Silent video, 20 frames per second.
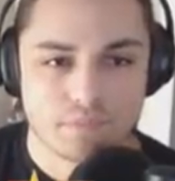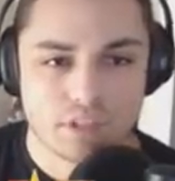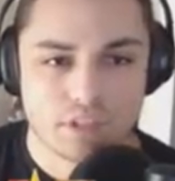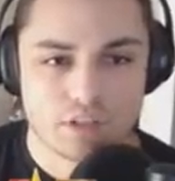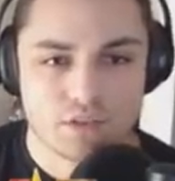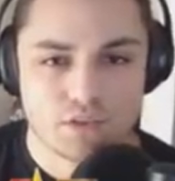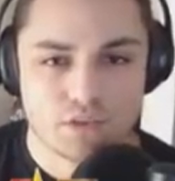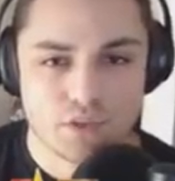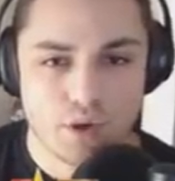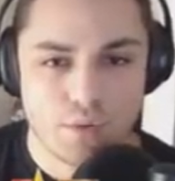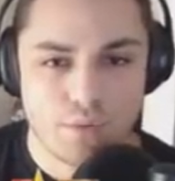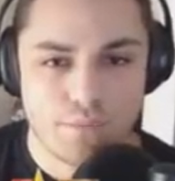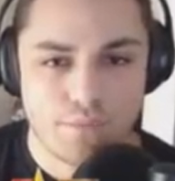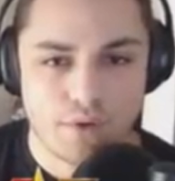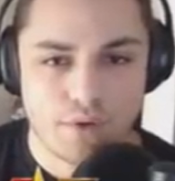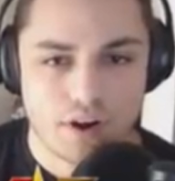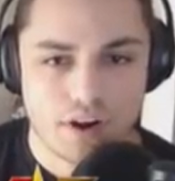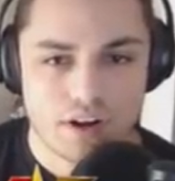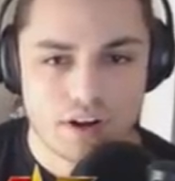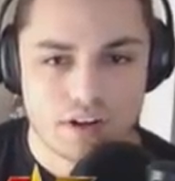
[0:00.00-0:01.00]
So
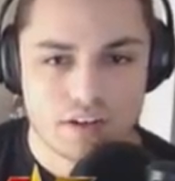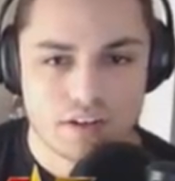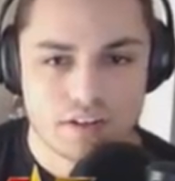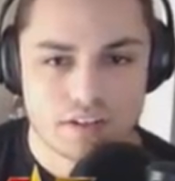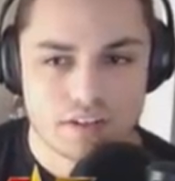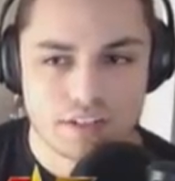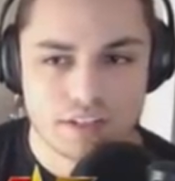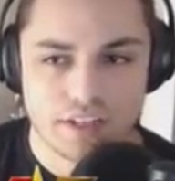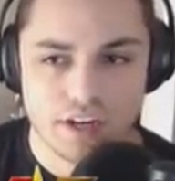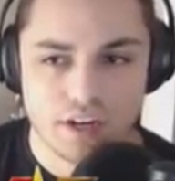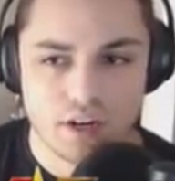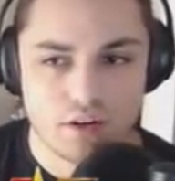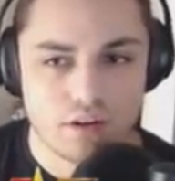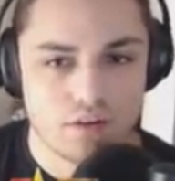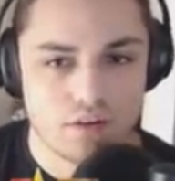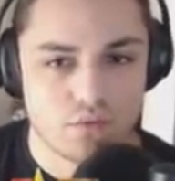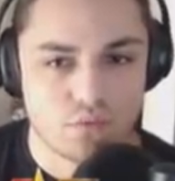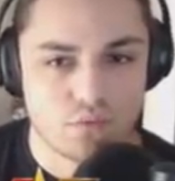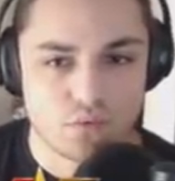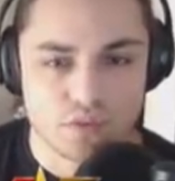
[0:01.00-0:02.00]
far, you know,
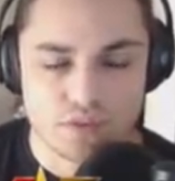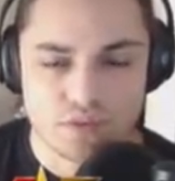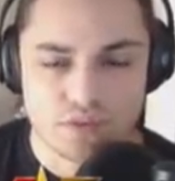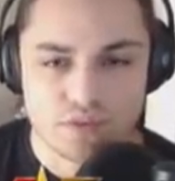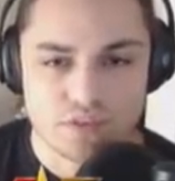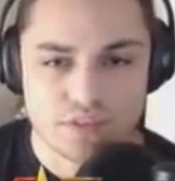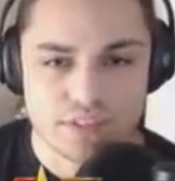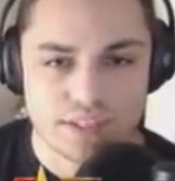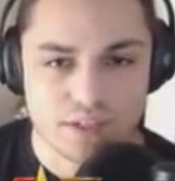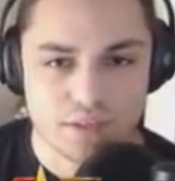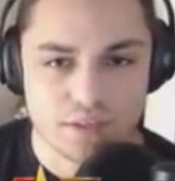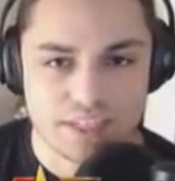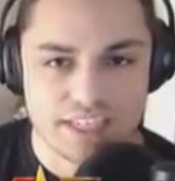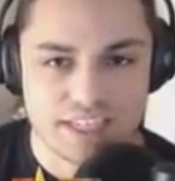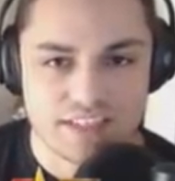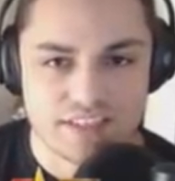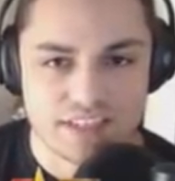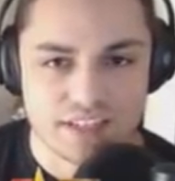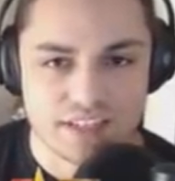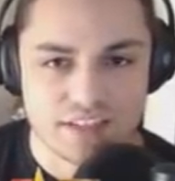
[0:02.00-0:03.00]
still
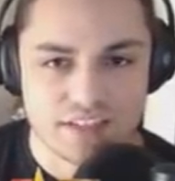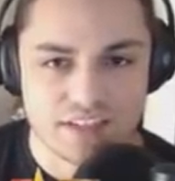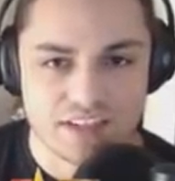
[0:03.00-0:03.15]
decent.